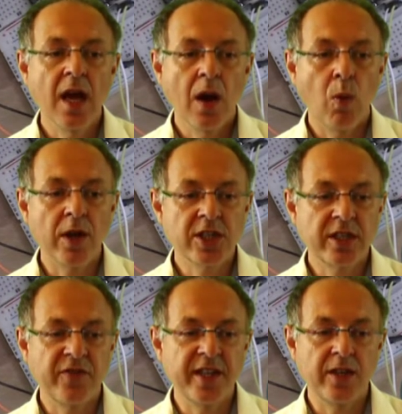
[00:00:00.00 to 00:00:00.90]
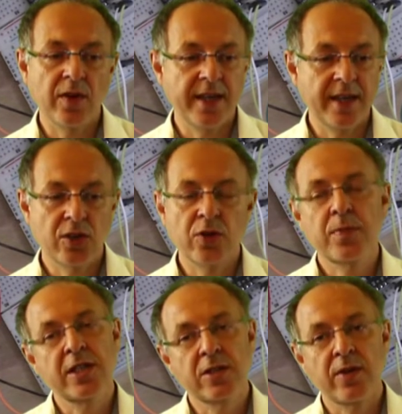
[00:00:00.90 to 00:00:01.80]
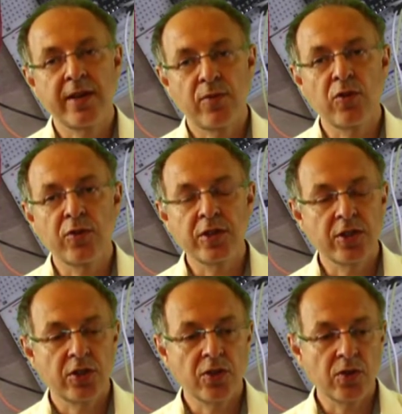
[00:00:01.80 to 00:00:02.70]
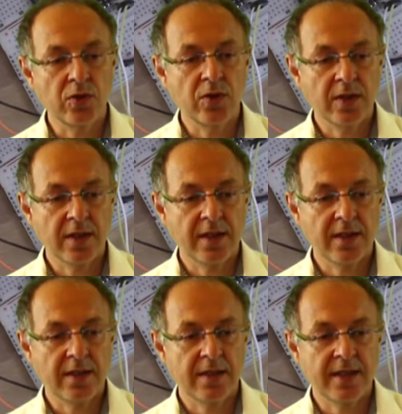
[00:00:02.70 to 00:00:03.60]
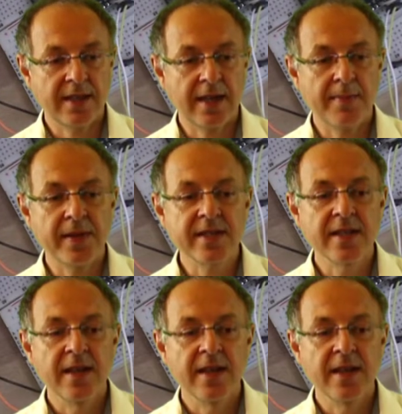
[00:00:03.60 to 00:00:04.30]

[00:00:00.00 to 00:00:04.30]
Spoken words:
Watch the video, and then it should be straightforward to do the examples.